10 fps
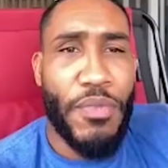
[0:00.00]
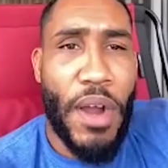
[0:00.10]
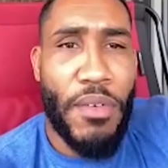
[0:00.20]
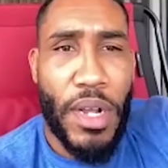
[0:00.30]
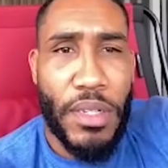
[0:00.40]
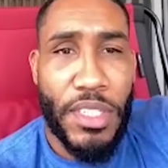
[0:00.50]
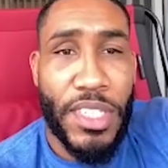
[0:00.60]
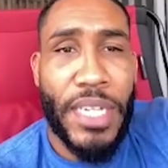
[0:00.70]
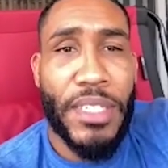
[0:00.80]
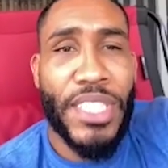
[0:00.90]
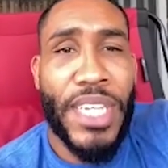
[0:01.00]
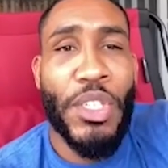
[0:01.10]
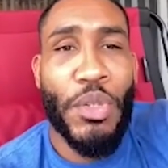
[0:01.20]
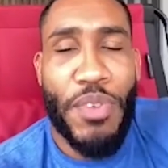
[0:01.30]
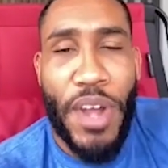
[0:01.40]
5 rounds. It's
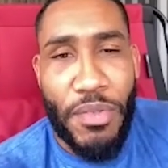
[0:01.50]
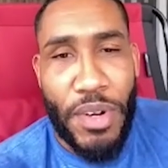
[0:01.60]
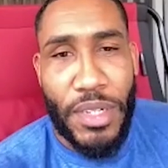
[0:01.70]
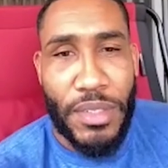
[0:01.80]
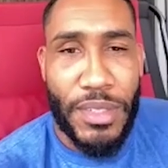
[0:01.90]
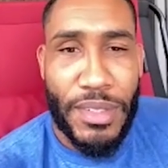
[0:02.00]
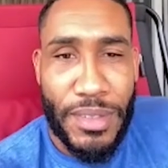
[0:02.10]
scheduled 5 rounds.